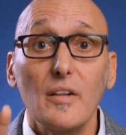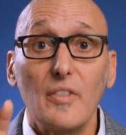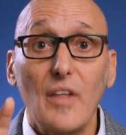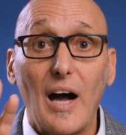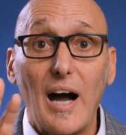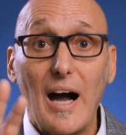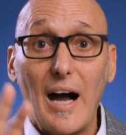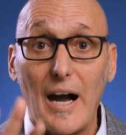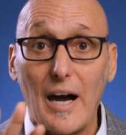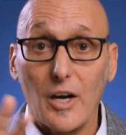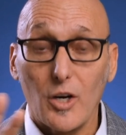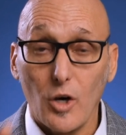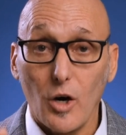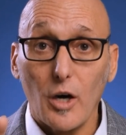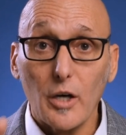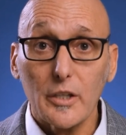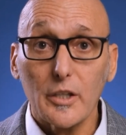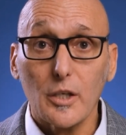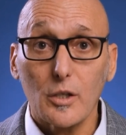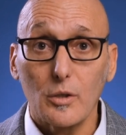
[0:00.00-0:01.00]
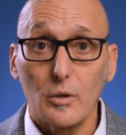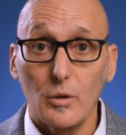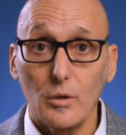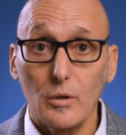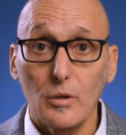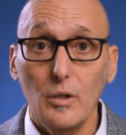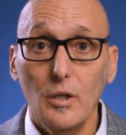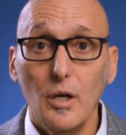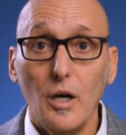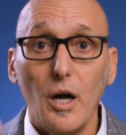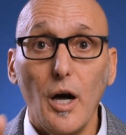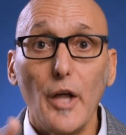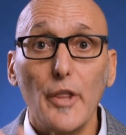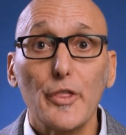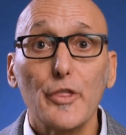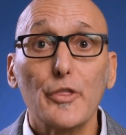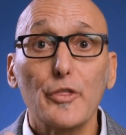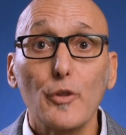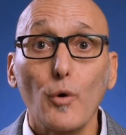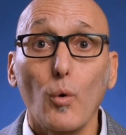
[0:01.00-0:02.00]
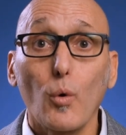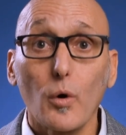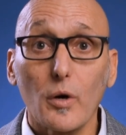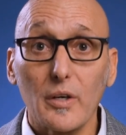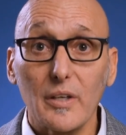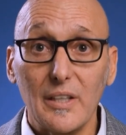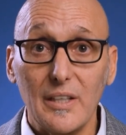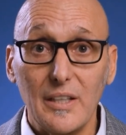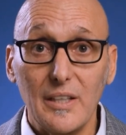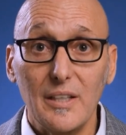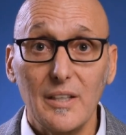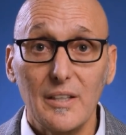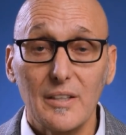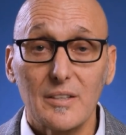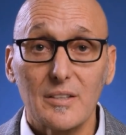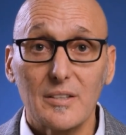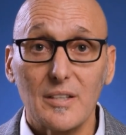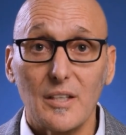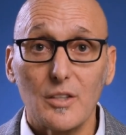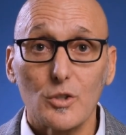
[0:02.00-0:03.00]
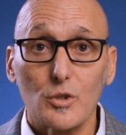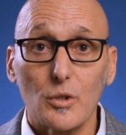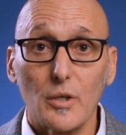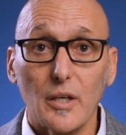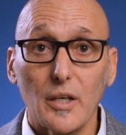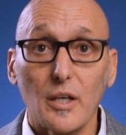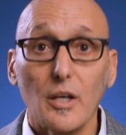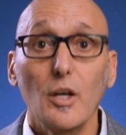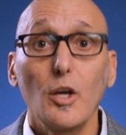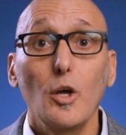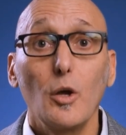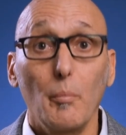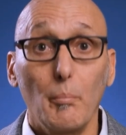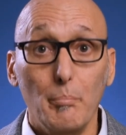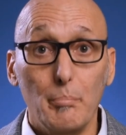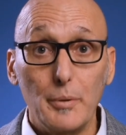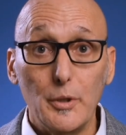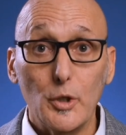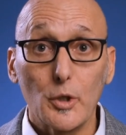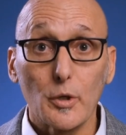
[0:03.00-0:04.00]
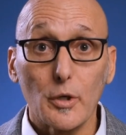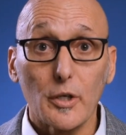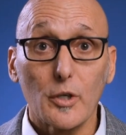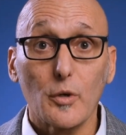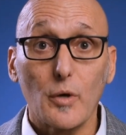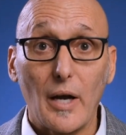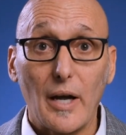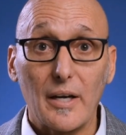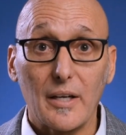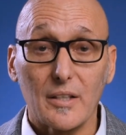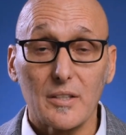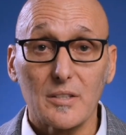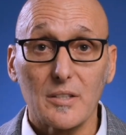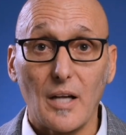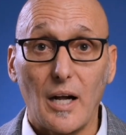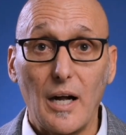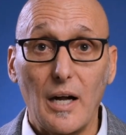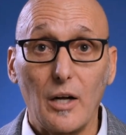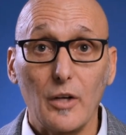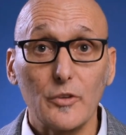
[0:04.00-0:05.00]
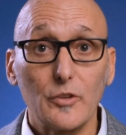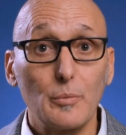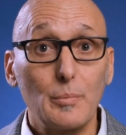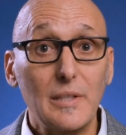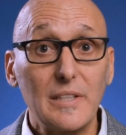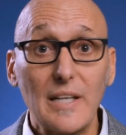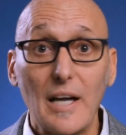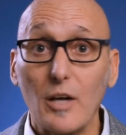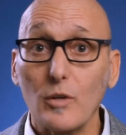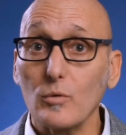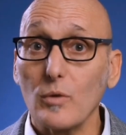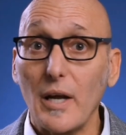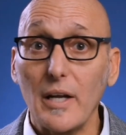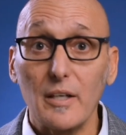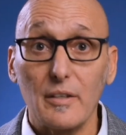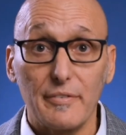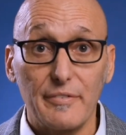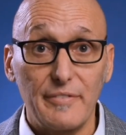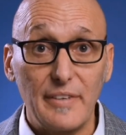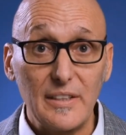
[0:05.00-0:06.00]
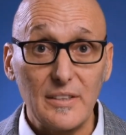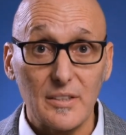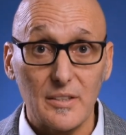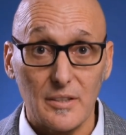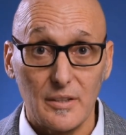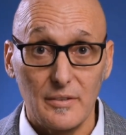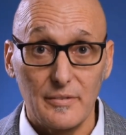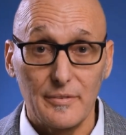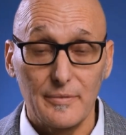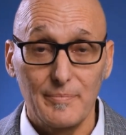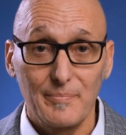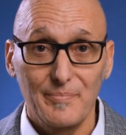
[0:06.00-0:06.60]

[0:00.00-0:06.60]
the hierarchical, authority-centric, bureaucratic style to be downright offensive.